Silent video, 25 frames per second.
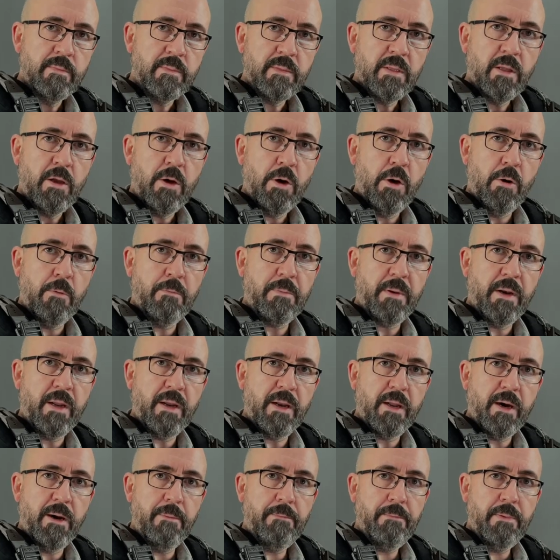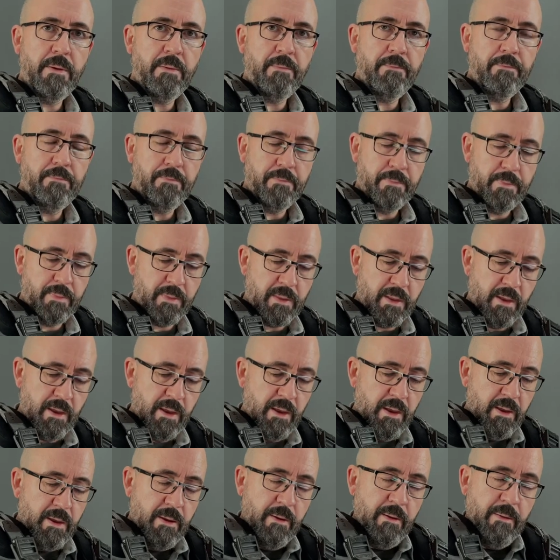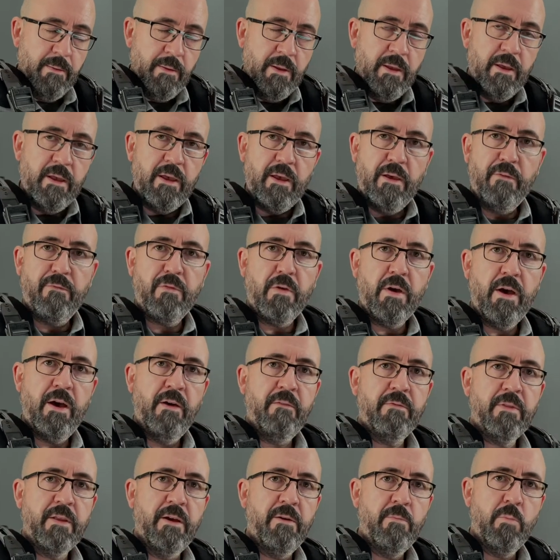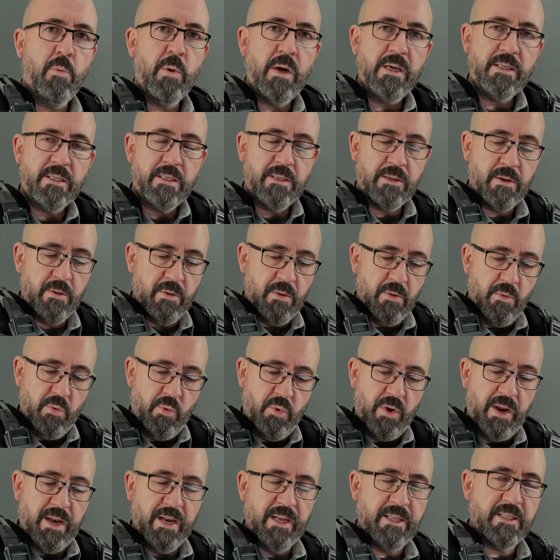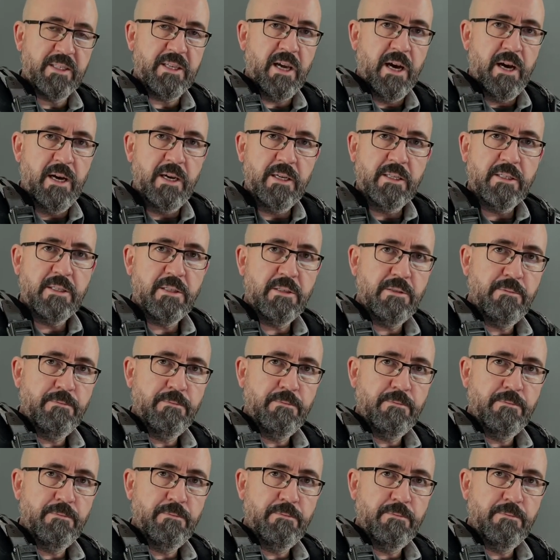open it up. If you have the West really tight